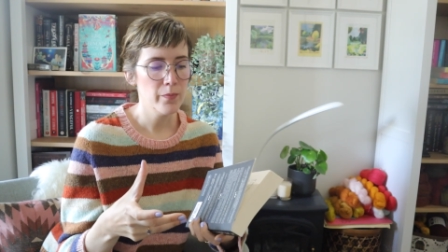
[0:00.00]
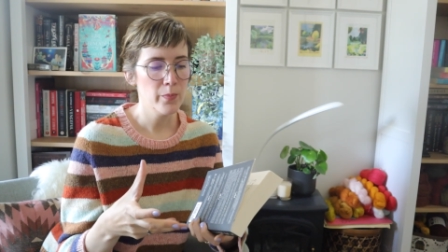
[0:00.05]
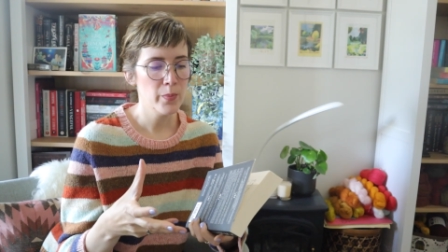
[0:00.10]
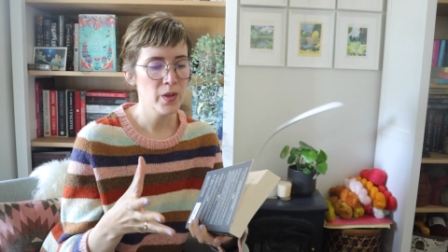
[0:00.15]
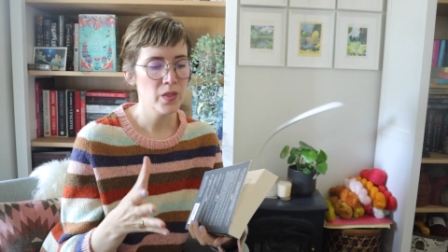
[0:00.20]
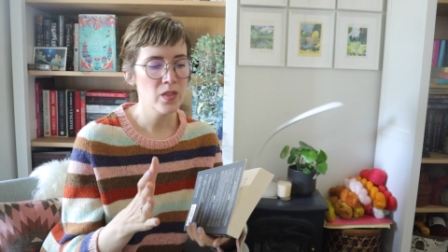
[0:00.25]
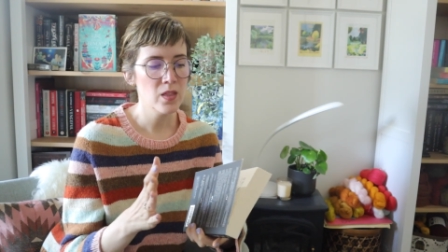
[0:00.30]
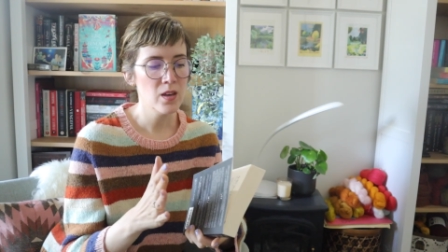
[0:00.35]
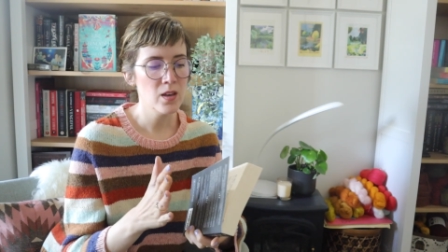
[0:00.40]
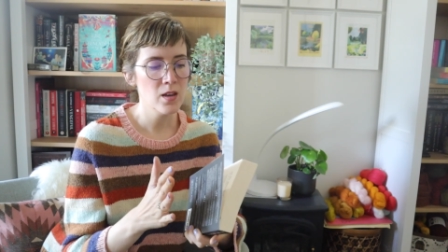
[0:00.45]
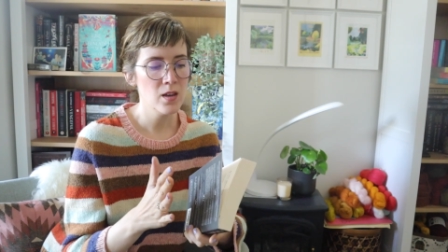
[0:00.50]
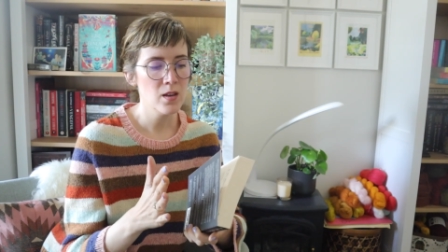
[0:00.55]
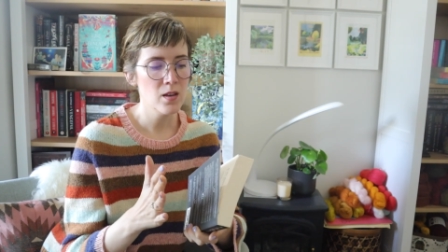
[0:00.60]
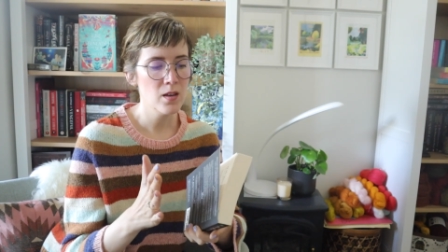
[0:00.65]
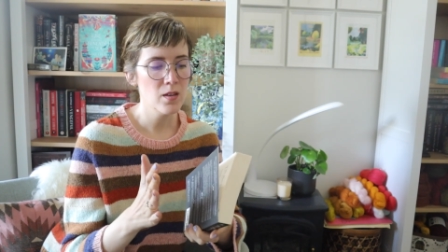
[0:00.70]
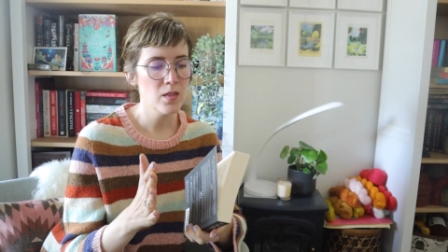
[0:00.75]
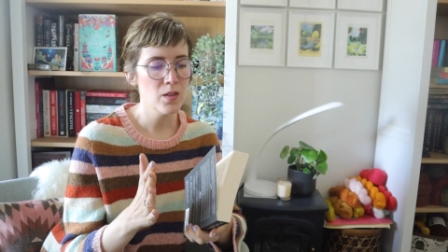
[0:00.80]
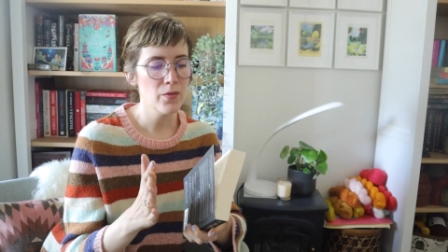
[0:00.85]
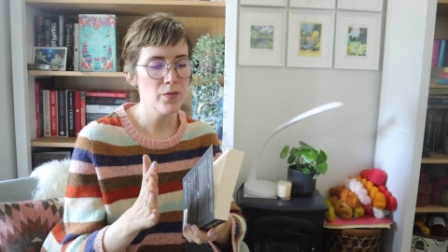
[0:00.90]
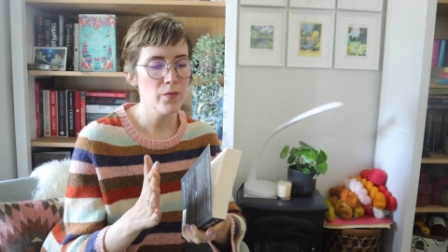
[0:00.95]
But
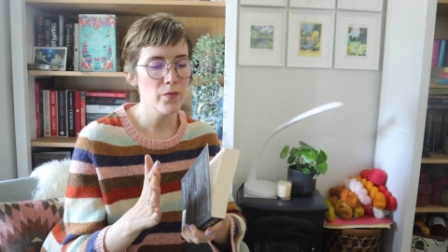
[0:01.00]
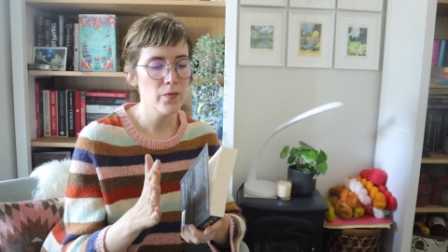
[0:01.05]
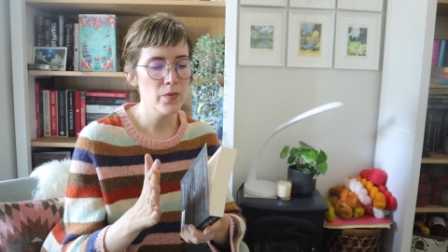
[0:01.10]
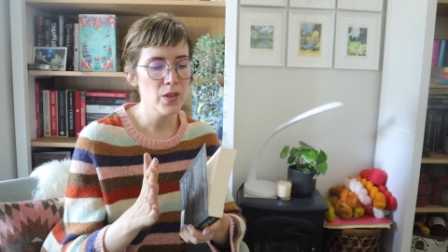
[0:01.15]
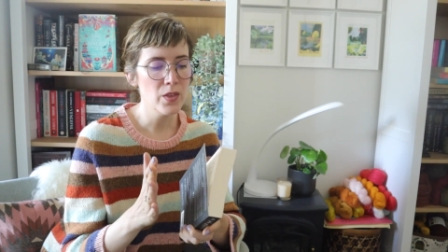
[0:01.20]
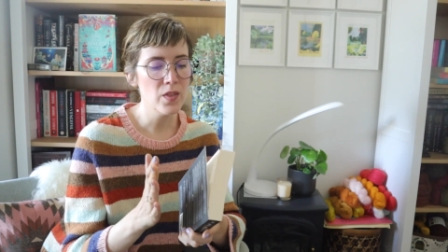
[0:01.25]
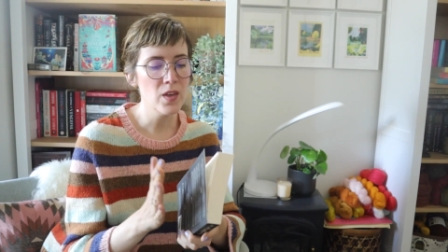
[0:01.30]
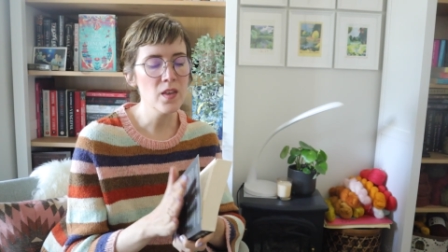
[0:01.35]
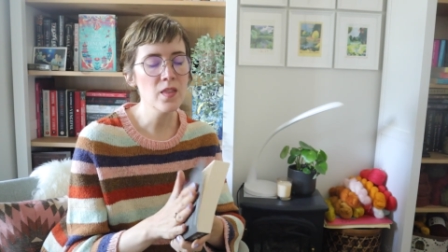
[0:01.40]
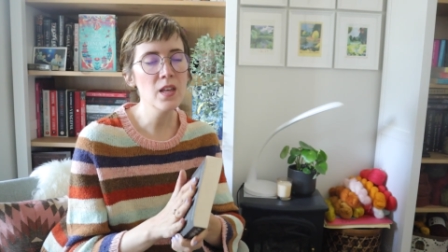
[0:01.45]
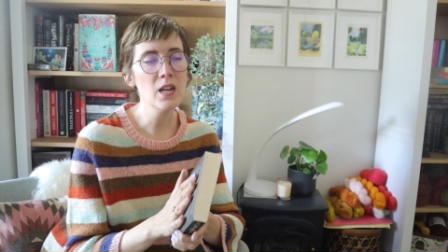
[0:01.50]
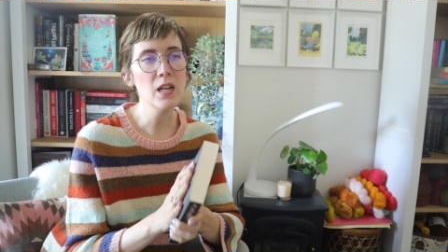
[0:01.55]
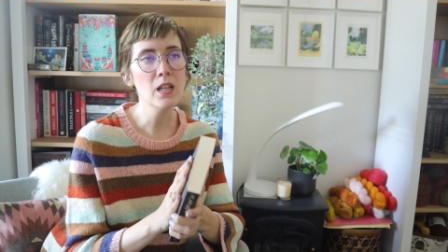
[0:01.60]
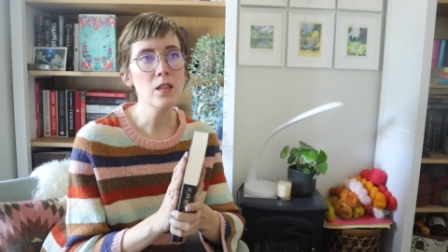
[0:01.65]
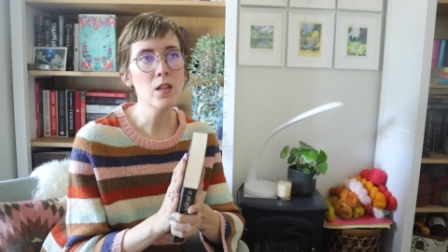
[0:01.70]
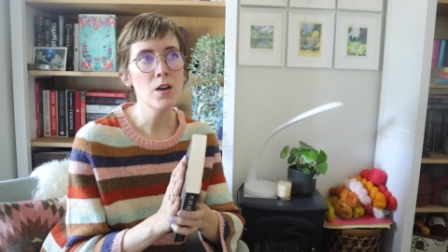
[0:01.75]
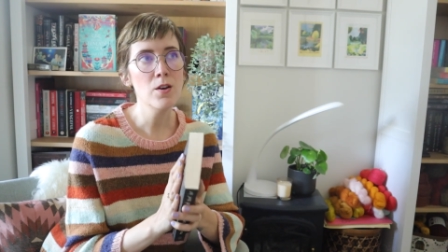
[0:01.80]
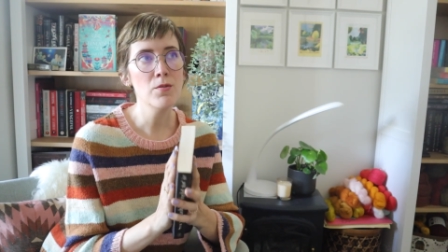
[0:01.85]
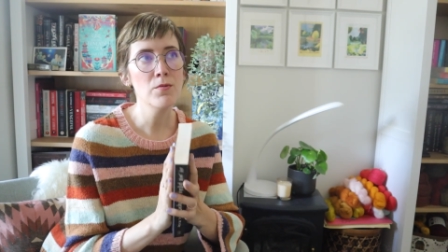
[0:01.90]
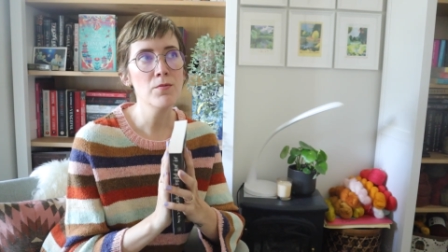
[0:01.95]
the thing that I
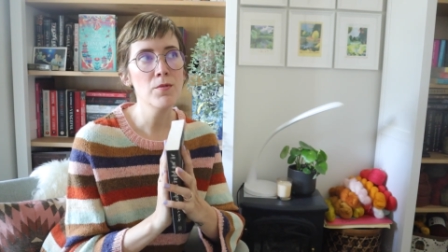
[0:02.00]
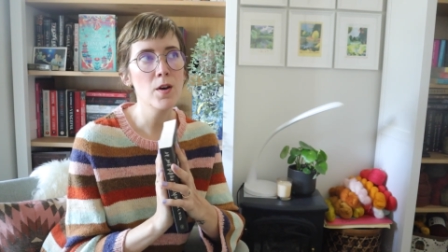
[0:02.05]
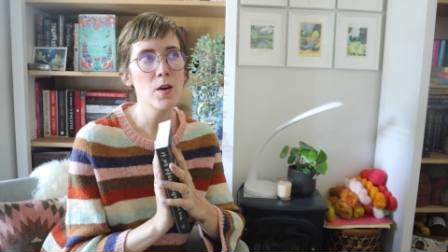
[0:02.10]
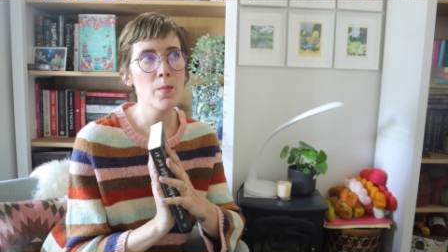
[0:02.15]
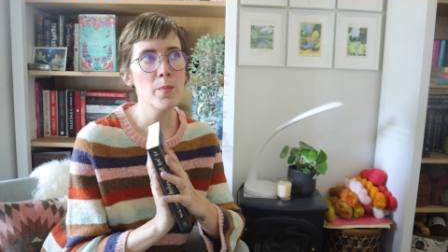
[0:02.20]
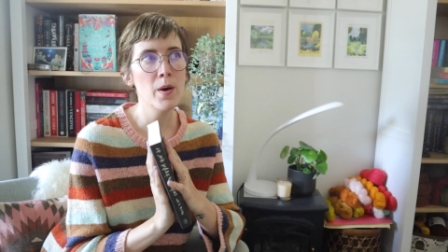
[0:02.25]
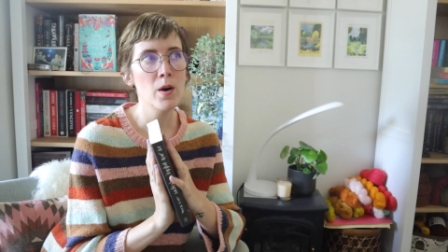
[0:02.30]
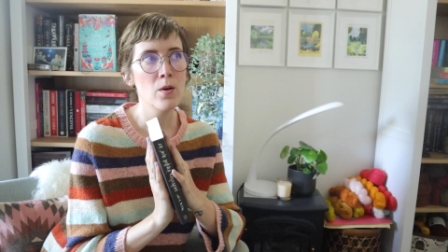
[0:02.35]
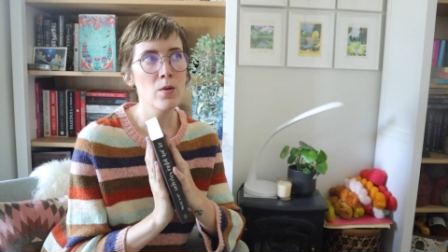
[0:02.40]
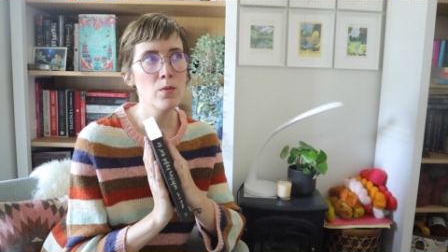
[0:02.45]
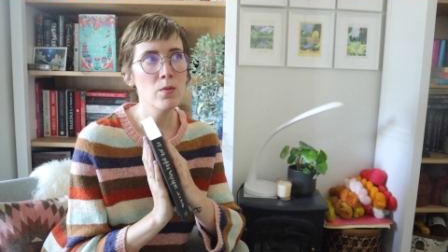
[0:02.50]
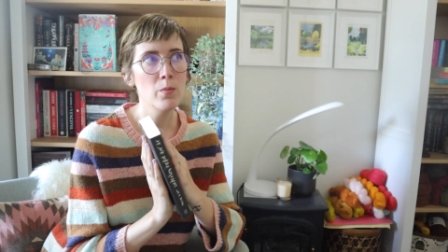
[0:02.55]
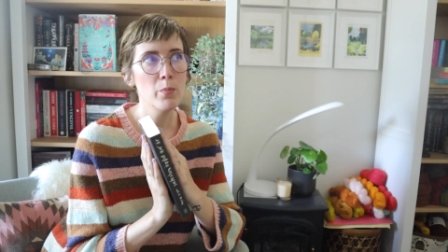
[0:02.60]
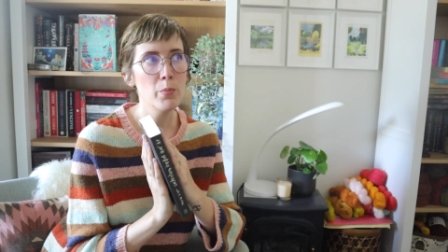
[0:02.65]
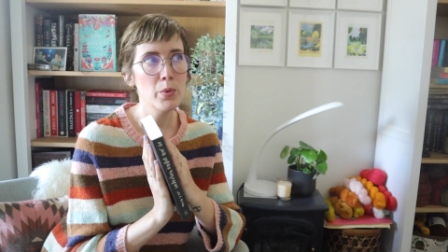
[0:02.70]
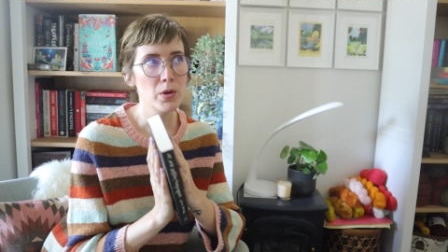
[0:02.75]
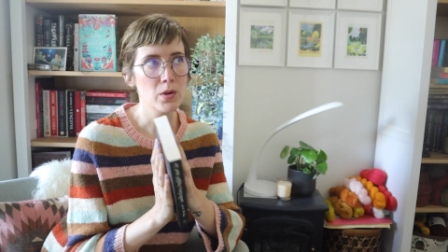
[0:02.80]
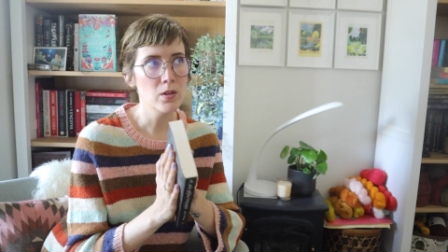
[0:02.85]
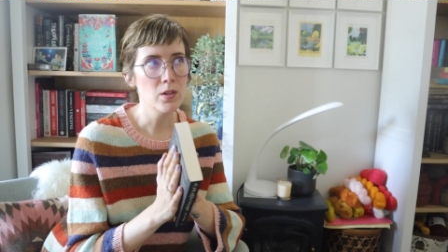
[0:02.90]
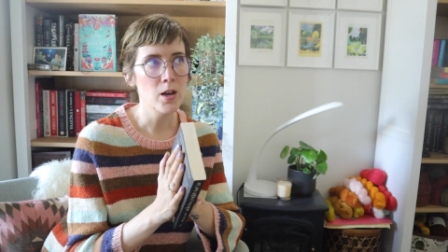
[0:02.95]
love
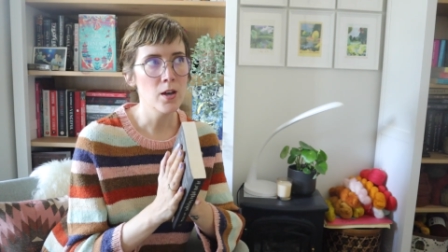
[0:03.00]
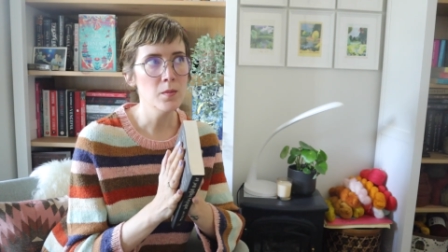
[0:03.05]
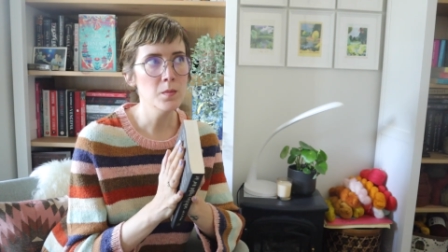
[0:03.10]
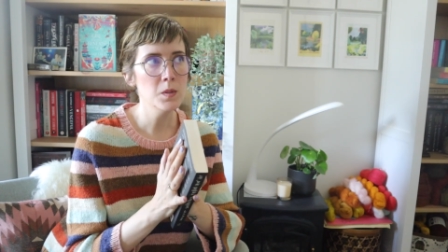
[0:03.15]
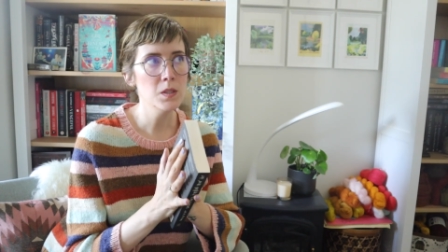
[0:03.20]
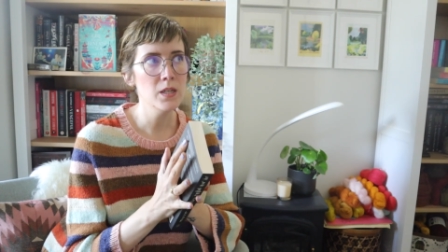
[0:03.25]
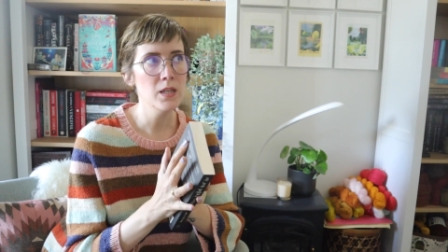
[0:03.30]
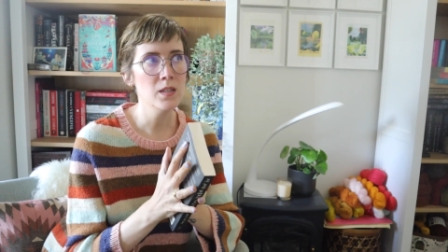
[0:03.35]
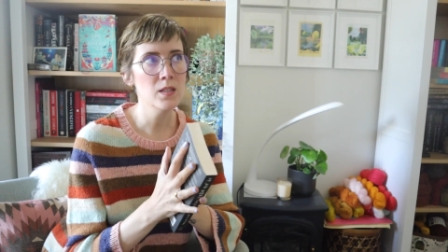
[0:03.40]
about book clubs